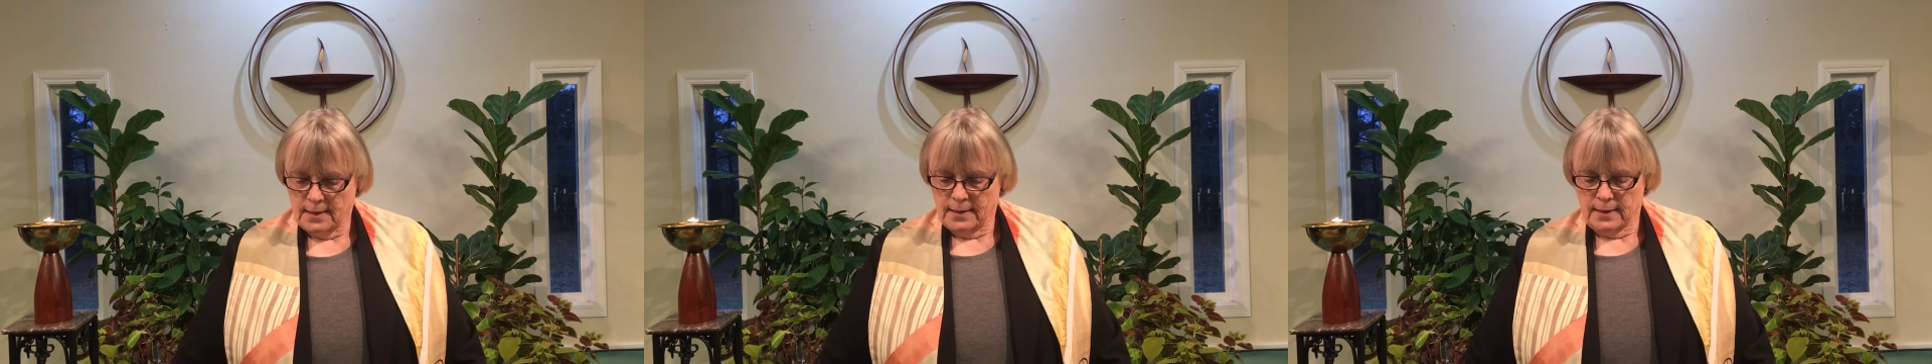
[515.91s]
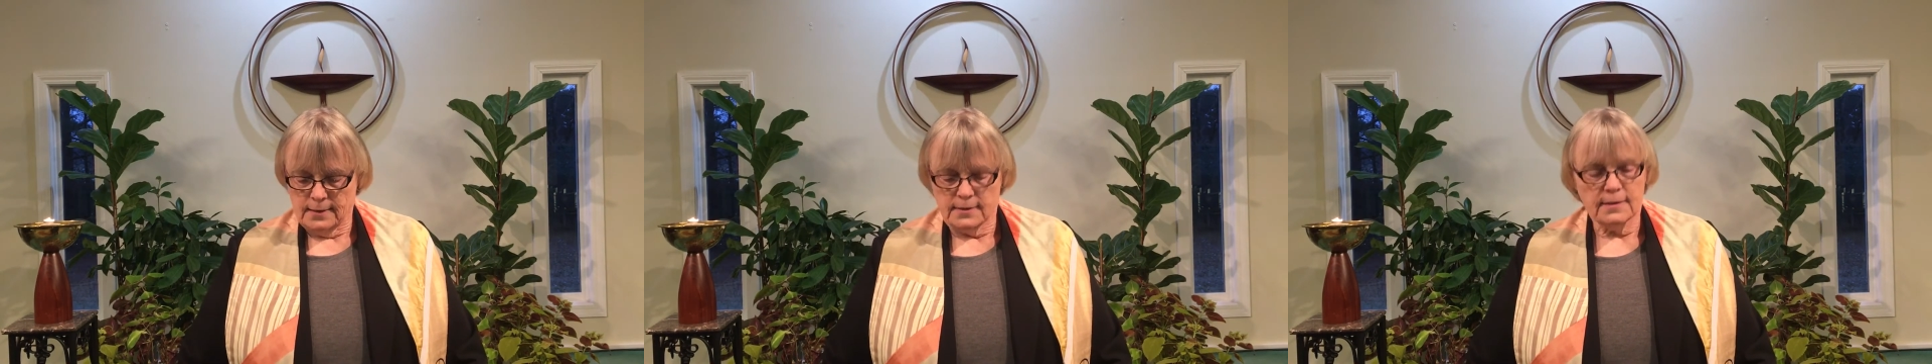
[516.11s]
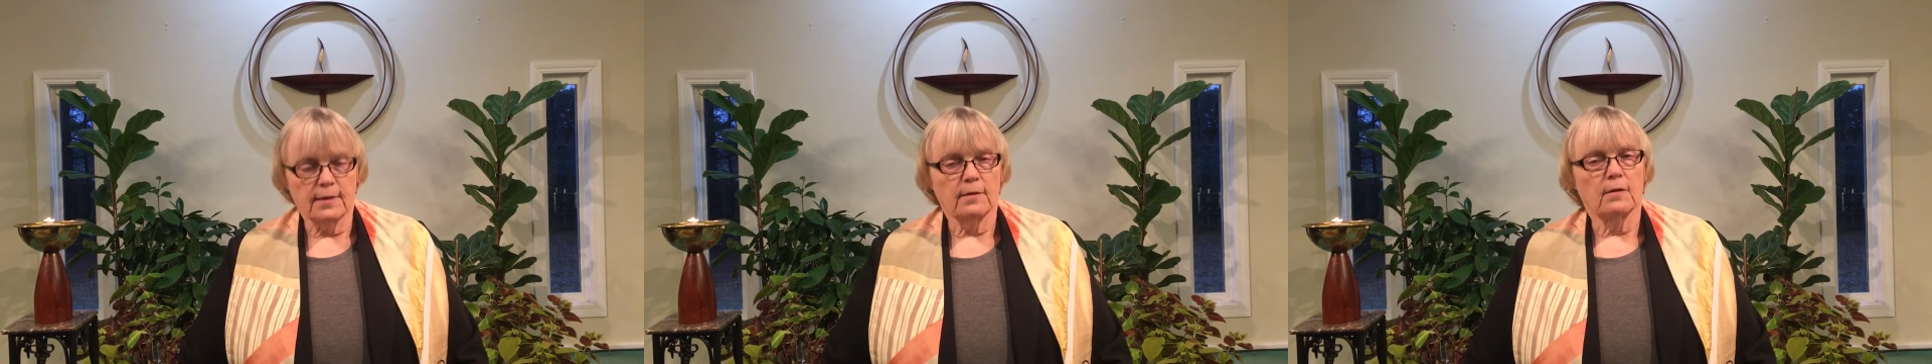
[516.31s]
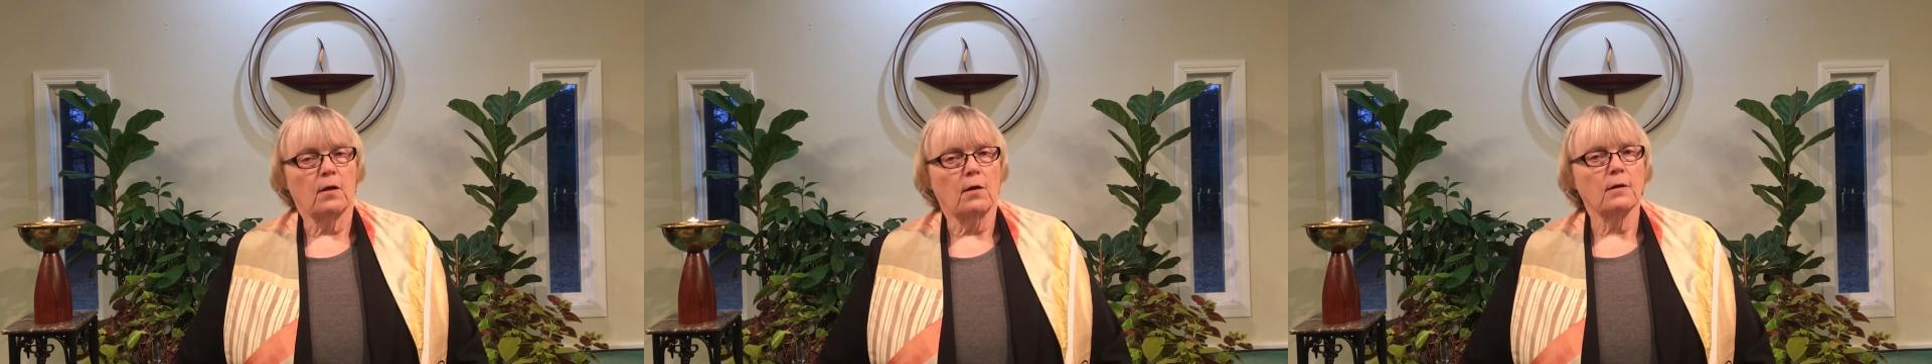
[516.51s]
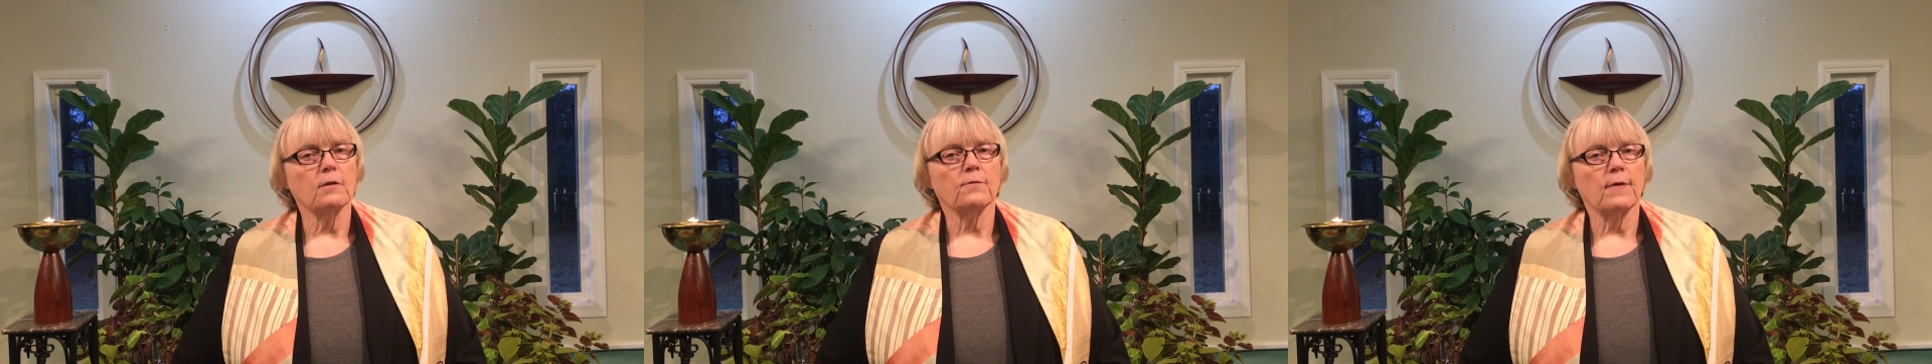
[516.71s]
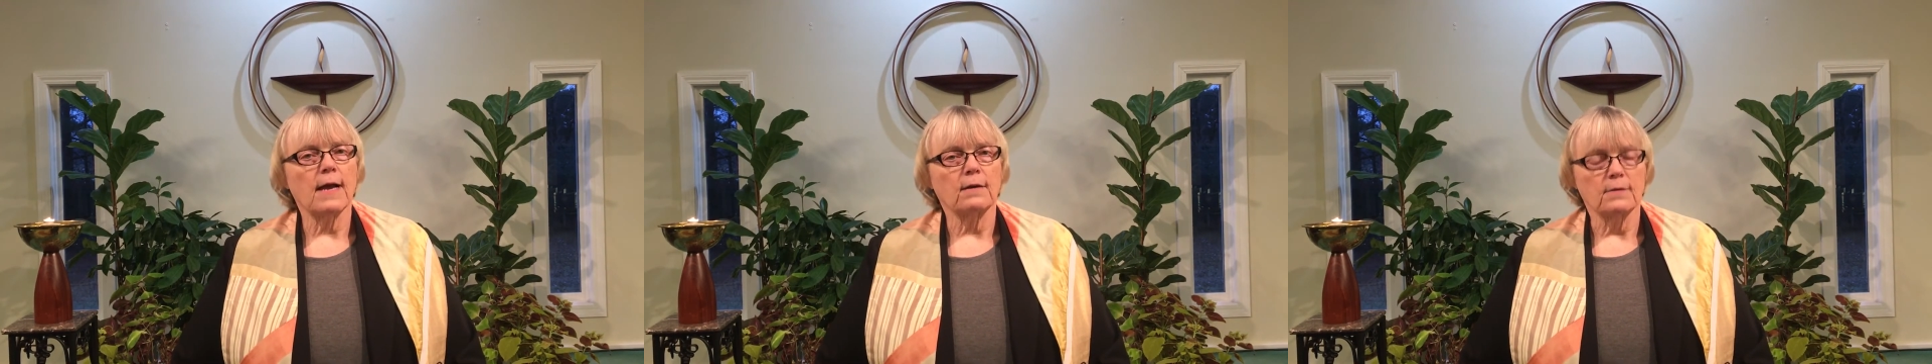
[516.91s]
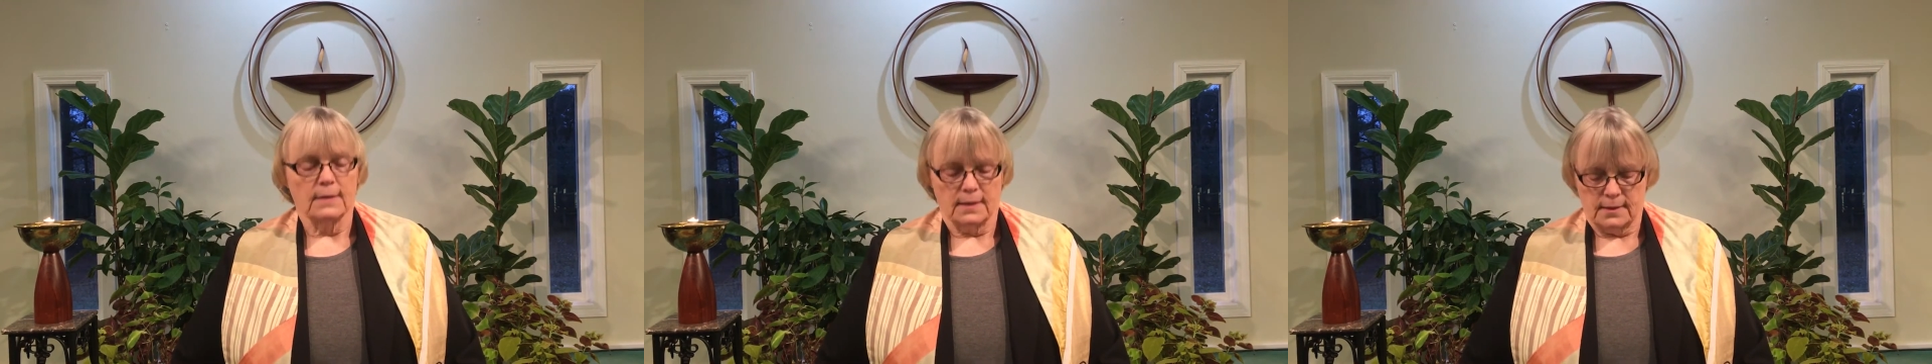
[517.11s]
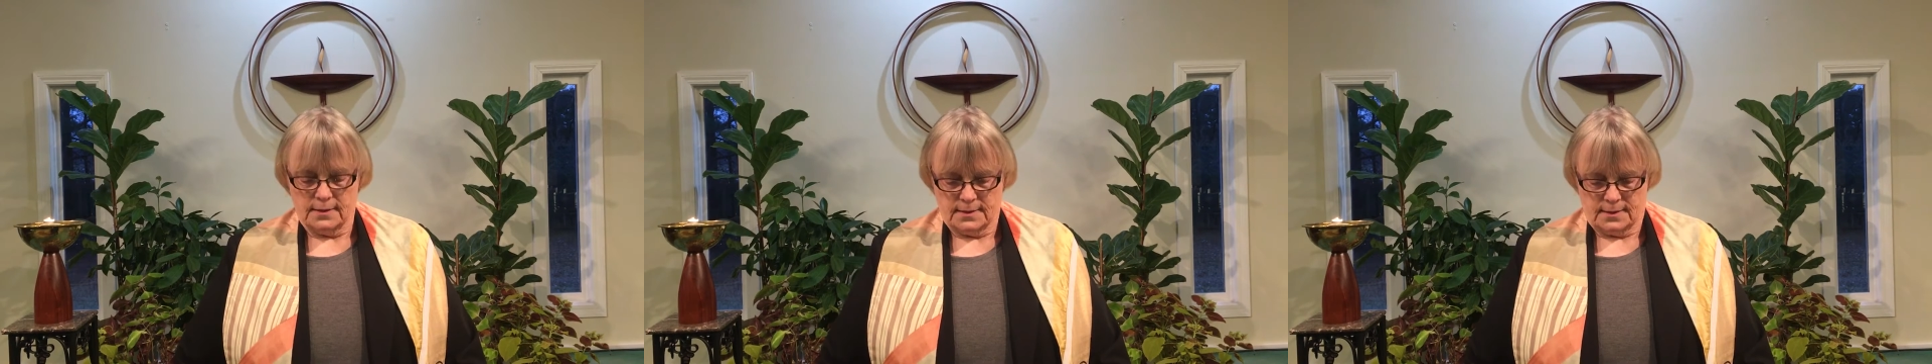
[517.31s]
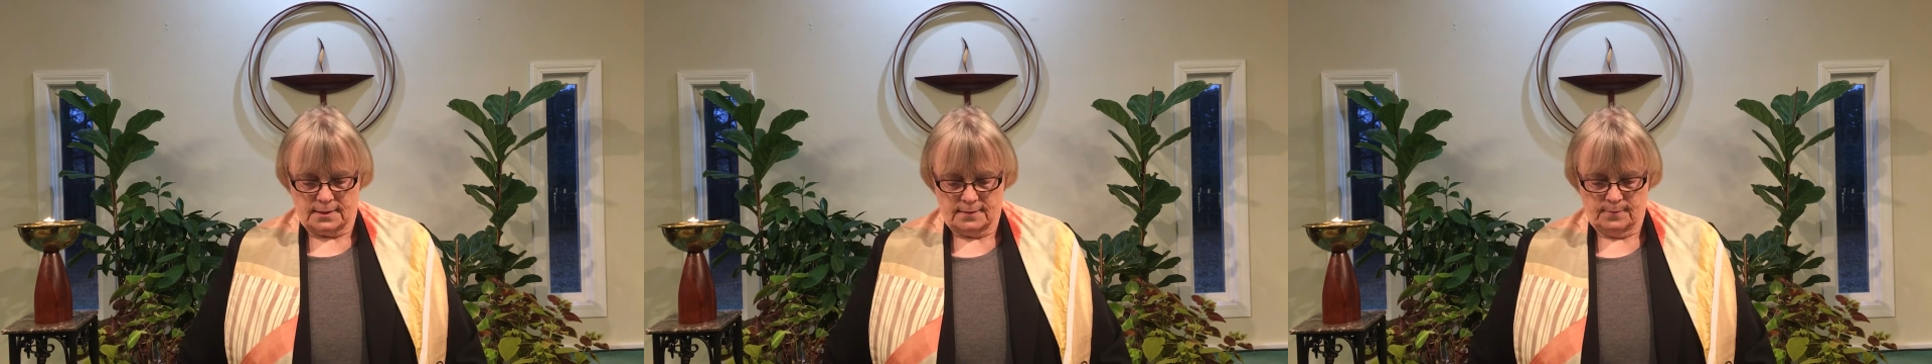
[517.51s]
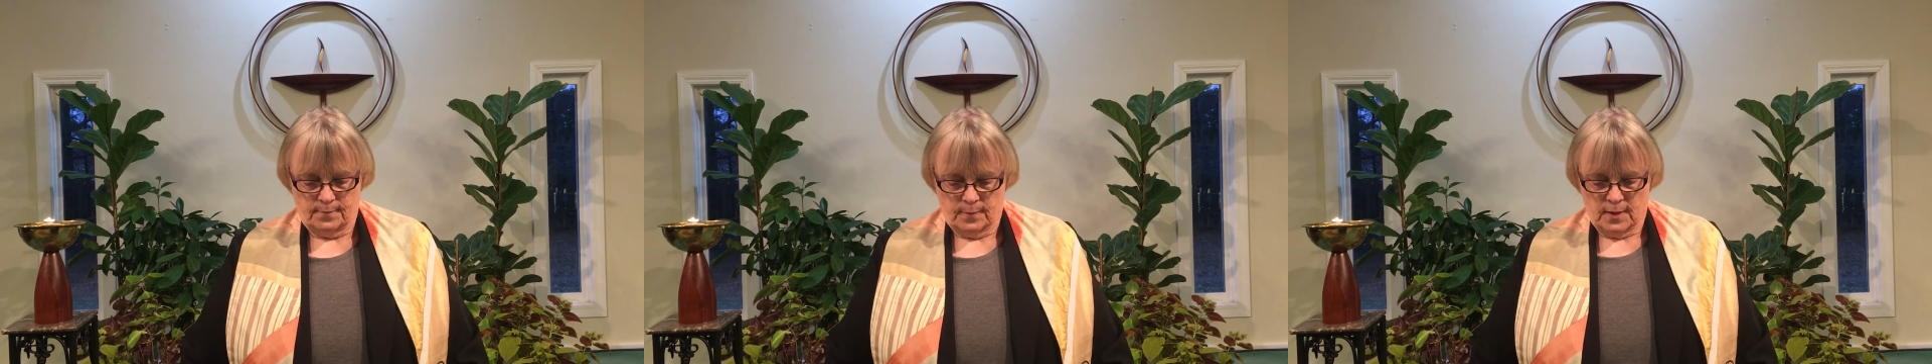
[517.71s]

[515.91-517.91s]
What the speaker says: until all around us